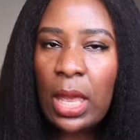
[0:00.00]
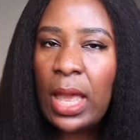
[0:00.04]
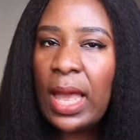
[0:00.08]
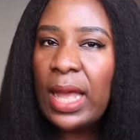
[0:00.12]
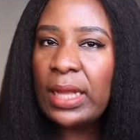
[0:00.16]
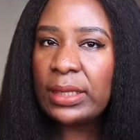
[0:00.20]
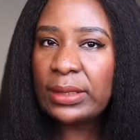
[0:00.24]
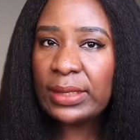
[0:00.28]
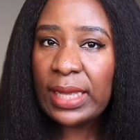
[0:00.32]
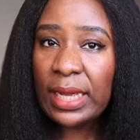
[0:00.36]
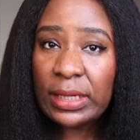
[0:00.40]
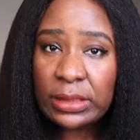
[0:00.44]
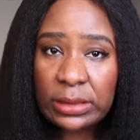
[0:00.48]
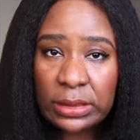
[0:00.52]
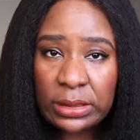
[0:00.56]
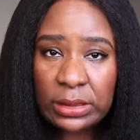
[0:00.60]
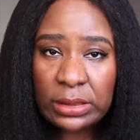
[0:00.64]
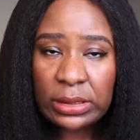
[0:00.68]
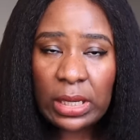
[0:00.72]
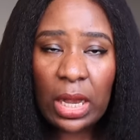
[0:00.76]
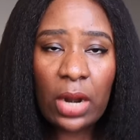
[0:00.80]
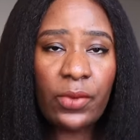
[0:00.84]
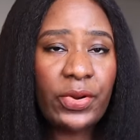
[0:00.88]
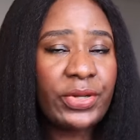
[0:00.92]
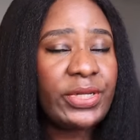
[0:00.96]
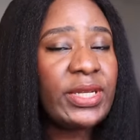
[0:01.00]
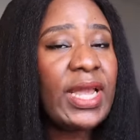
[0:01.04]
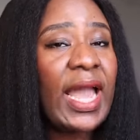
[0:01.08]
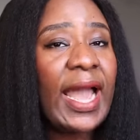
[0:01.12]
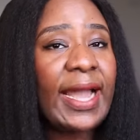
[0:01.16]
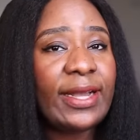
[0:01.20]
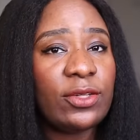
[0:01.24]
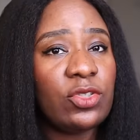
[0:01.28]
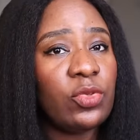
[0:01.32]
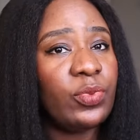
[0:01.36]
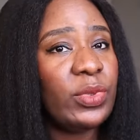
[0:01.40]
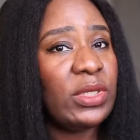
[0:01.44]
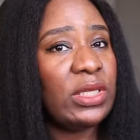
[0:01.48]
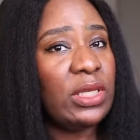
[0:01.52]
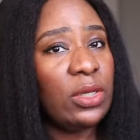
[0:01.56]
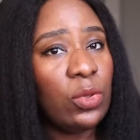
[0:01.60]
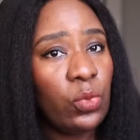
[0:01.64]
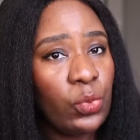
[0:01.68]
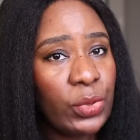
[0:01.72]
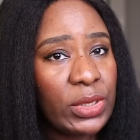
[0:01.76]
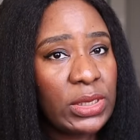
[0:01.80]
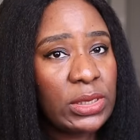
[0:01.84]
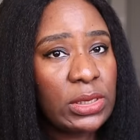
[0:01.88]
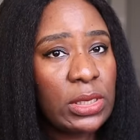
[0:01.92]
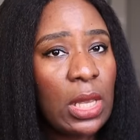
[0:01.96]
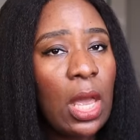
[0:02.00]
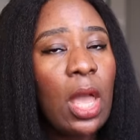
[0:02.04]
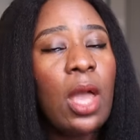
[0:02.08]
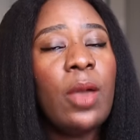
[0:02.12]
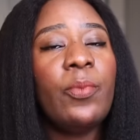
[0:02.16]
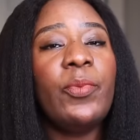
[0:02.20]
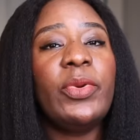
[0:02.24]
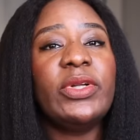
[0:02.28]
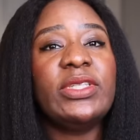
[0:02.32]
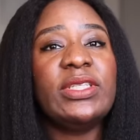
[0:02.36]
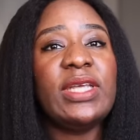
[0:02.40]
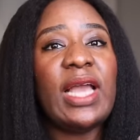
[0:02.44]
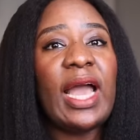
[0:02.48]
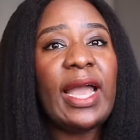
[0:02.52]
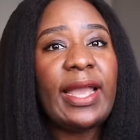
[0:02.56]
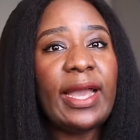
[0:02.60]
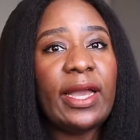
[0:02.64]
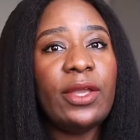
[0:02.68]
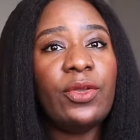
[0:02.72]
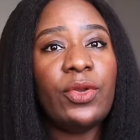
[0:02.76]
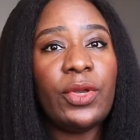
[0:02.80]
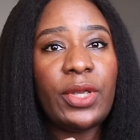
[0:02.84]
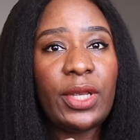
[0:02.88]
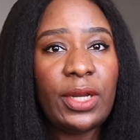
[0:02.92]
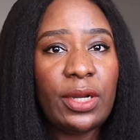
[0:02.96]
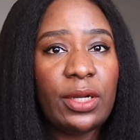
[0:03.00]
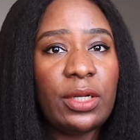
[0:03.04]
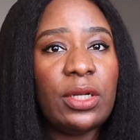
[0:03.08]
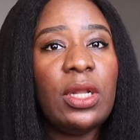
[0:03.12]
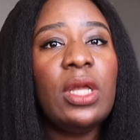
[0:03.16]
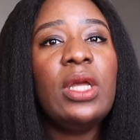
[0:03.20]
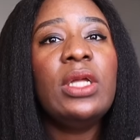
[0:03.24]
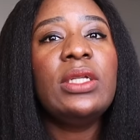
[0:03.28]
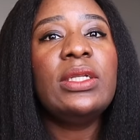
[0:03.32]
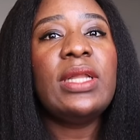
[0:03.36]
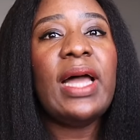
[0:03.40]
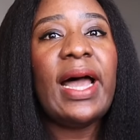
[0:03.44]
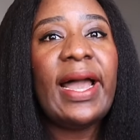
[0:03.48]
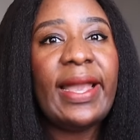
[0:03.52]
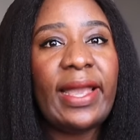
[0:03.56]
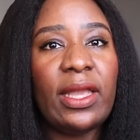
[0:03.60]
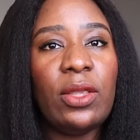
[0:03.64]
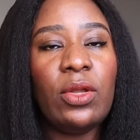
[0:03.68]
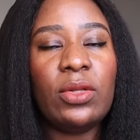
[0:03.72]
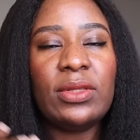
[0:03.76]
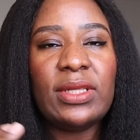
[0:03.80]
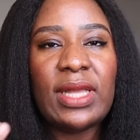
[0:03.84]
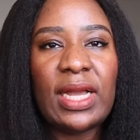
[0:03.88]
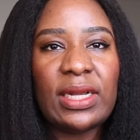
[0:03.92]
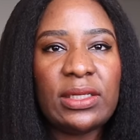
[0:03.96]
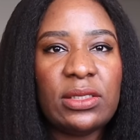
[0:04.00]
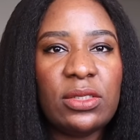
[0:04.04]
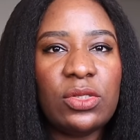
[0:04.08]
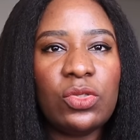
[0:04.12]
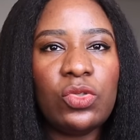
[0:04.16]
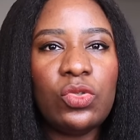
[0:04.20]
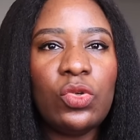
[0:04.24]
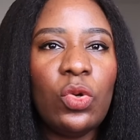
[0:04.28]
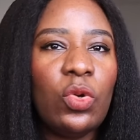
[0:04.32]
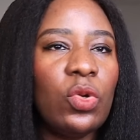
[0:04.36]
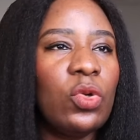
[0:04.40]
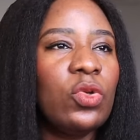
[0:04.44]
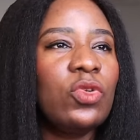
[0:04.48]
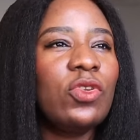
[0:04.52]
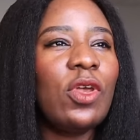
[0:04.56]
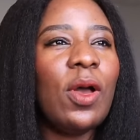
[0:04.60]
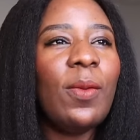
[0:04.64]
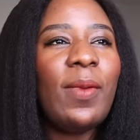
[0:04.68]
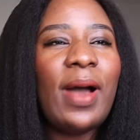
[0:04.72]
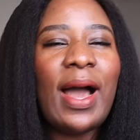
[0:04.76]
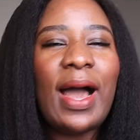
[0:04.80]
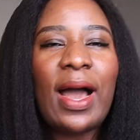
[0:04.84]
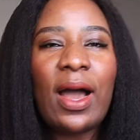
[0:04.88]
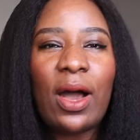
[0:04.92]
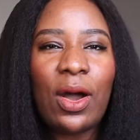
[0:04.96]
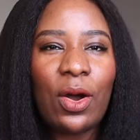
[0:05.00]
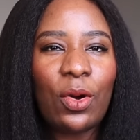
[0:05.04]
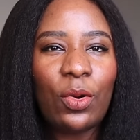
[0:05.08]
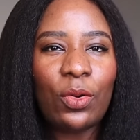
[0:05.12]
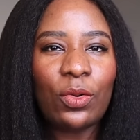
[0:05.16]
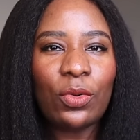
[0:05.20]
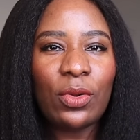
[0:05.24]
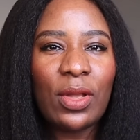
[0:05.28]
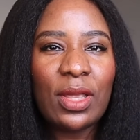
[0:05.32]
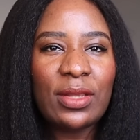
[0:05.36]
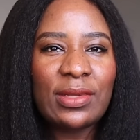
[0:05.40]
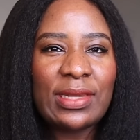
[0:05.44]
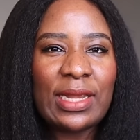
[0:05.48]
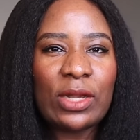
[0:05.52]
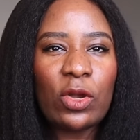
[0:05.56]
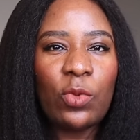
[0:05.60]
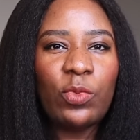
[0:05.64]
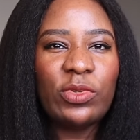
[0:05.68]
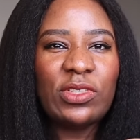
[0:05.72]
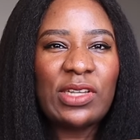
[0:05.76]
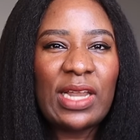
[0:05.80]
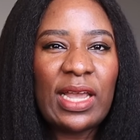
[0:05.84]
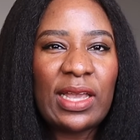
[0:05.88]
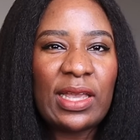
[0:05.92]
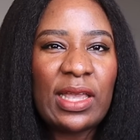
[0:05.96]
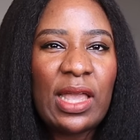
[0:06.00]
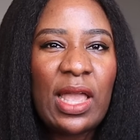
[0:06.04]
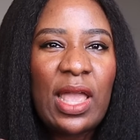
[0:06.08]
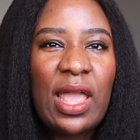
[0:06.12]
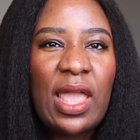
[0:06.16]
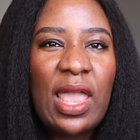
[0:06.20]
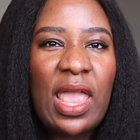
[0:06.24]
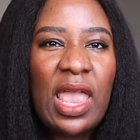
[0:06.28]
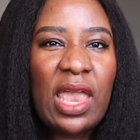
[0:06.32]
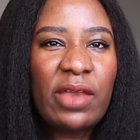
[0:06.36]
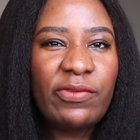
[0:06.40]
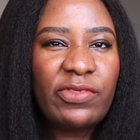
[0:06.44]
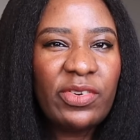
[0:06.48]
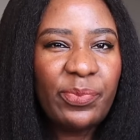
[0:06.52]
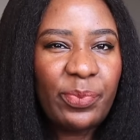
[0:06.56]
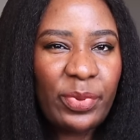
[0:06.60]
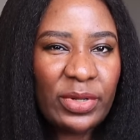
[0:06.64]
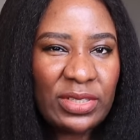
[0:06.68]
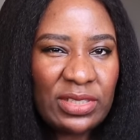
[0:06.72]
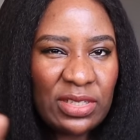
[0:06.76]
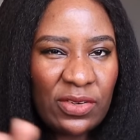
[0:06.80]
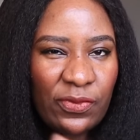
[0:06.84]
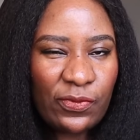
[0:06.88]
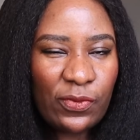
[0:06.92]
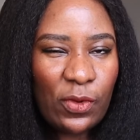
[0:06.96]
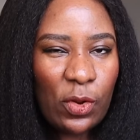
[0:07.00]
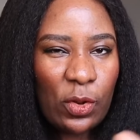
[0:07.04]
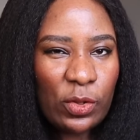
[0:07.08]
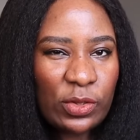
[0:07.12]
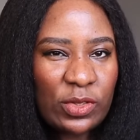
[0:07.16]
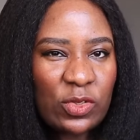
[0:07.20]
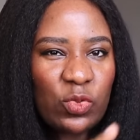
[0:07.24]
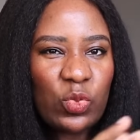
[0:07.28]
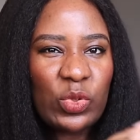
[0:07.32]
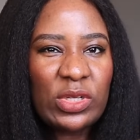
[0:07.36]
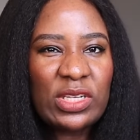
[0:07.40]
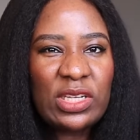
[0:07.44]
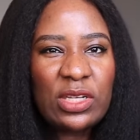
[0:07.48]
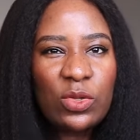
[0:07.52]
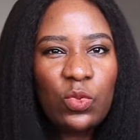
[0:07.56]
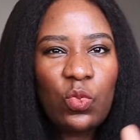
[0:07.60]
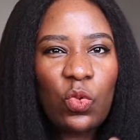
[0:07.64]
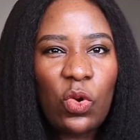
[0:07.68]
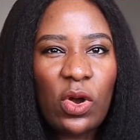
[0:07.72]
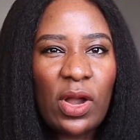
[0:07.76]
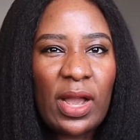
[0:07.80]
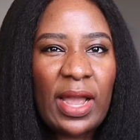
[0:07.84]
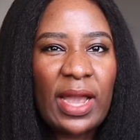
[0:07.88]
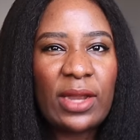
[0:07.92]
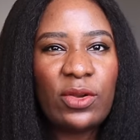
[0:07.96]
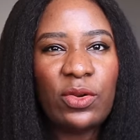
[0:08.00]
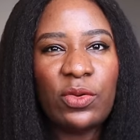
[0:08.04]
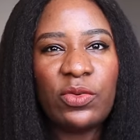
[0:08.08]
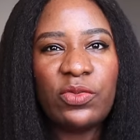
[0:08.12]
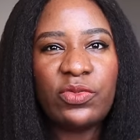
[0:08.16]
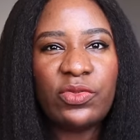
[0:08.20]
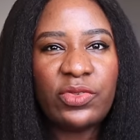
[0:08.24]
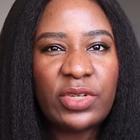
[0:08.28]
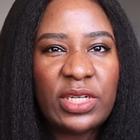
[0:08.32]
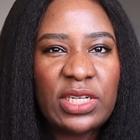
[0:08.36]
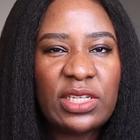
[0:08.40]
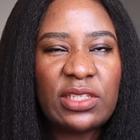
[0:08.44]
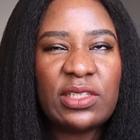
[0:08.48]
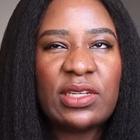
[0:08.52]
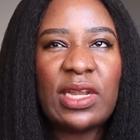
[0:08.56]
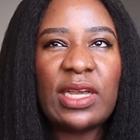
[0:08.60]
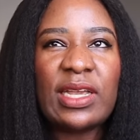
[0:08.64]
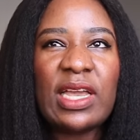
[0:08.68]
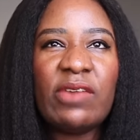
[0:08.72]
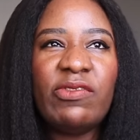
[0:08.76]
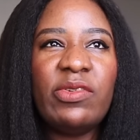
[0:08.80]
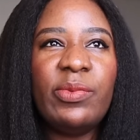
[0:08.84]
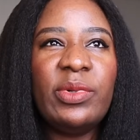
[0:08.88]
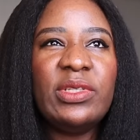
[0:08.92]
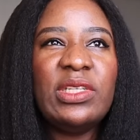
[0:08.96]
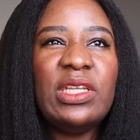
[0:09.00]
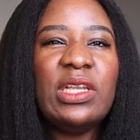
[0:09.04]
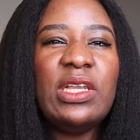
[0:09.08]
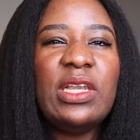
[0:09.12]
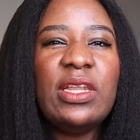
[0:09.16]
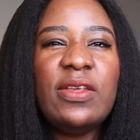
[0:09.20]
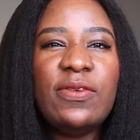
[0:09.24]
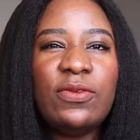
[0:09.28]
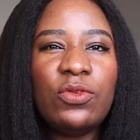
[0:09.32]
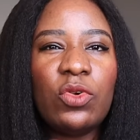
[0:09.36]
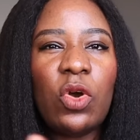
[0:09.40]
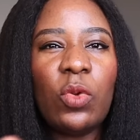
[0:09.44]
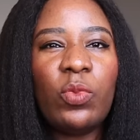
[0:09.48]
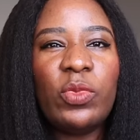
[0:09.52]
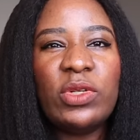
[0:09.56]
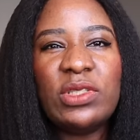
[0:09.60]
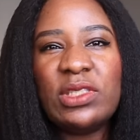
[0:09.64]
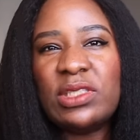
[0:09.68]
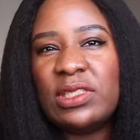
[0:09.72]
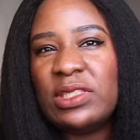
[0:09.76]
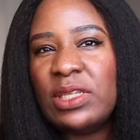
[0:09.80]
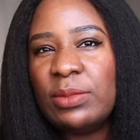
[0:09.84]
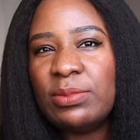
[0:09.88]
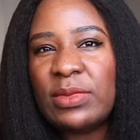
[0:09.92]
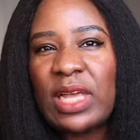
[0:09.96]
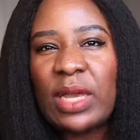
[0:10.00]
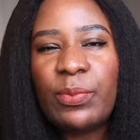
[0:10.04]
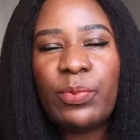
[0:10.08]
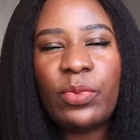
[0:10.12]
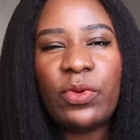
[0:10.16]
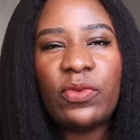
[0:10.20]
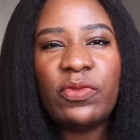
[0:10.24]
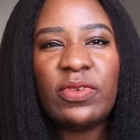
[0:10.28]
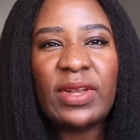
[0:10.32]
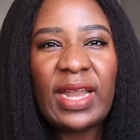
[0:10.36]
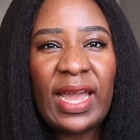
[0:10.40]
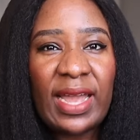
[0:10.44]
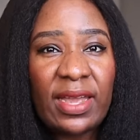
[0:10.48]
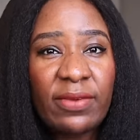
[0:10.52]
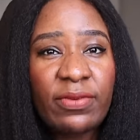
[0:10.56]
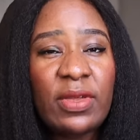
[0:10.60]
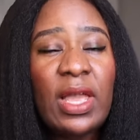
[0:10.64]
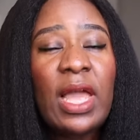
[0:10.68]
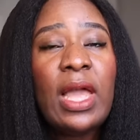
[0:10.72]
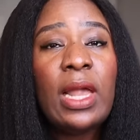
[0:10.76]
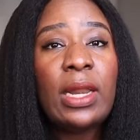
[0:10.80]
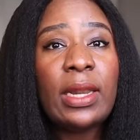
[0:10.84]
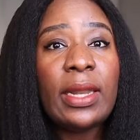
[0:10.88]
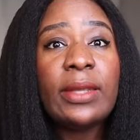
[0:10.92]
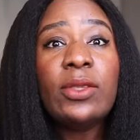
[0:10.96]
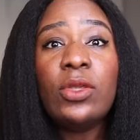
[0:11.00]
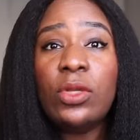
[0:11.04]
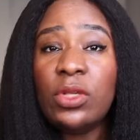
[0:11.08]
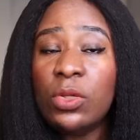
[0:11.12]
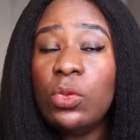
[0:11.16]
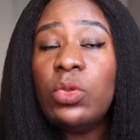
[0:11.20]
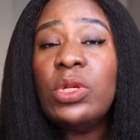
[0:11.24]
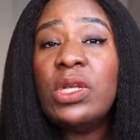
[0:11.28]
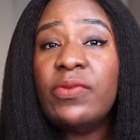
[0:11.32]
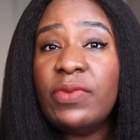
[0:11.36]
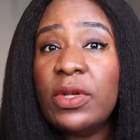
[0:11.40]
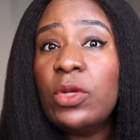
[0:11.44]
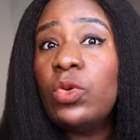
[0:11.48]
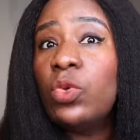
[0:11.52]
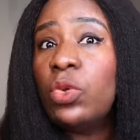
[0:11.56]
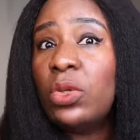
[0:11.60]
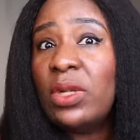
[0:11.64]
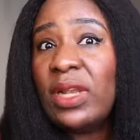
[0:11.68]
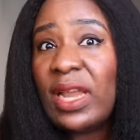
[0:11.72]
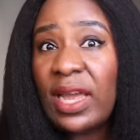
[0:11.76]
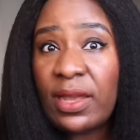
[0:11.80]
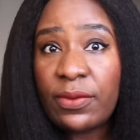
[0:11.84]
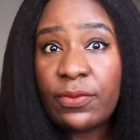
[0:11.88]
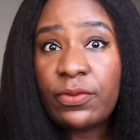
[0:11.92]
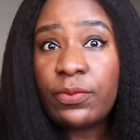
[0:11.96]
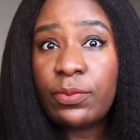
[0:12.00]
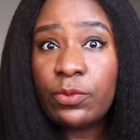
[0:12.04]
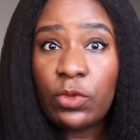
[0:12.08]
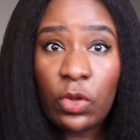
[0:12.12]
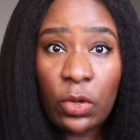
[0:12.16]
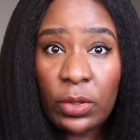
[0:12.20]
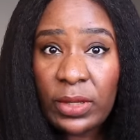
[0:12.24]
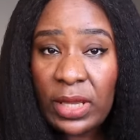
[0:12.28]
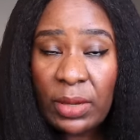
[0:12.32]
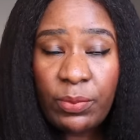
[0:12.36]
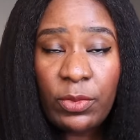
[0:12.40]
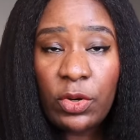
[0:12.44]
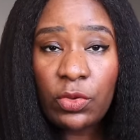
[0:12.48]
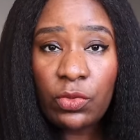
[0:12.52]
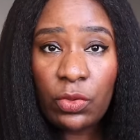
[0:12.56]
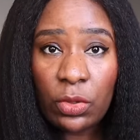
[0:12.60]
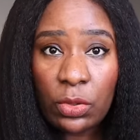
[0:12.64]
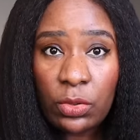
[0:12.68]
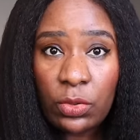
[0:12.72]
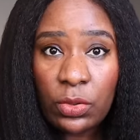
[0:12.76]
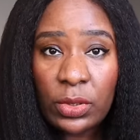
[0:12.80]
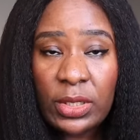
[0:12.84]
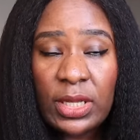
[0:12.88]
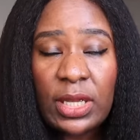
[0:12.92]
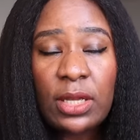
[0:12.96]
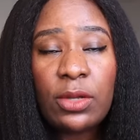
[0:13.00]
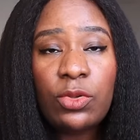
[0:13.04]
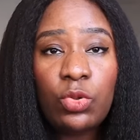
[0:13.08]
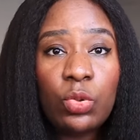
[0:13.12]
And taxes are already high to begin with, but the higher you earn, the higher your taxes. So somehow, it's like almost like everybody falls within one kind of range. Like everybody lives almost the same type of life. You live a good life, don't get me wrong, okay?